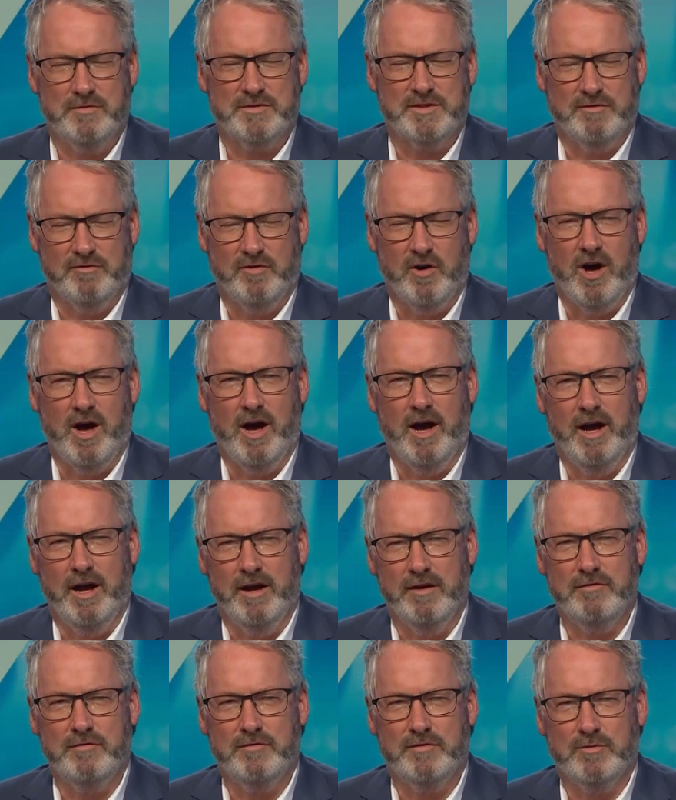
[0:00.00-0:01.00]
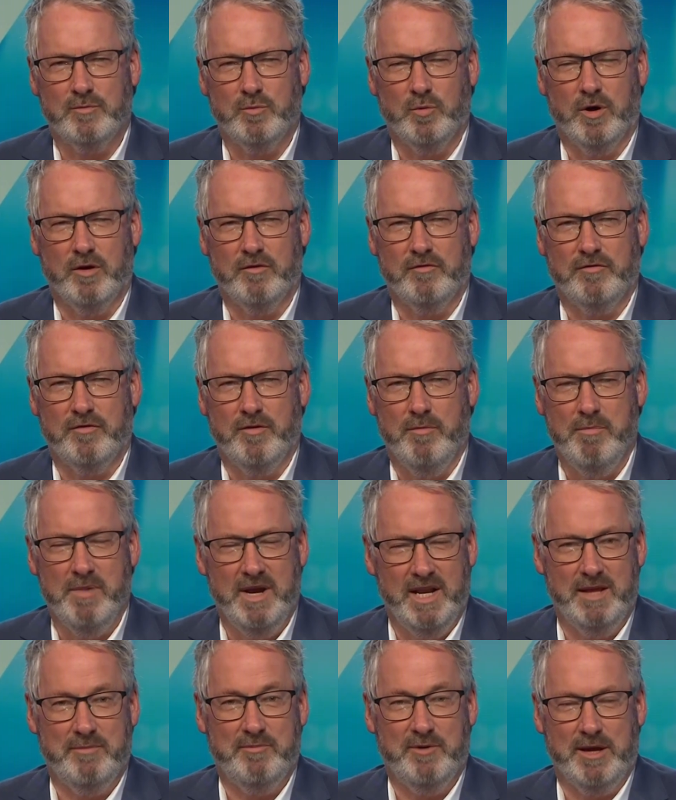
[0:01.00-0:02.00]
survived what for
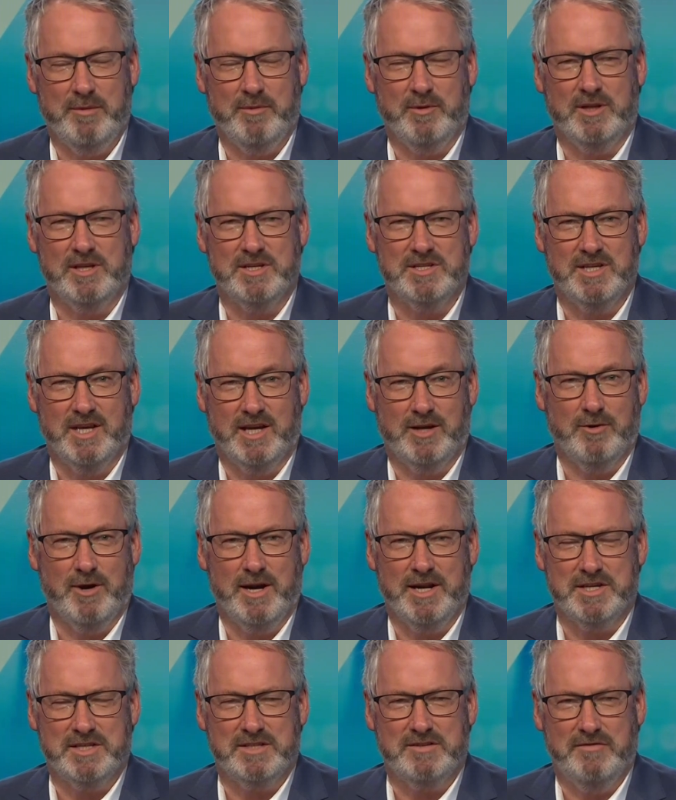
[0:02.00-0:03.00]
many people is their greatest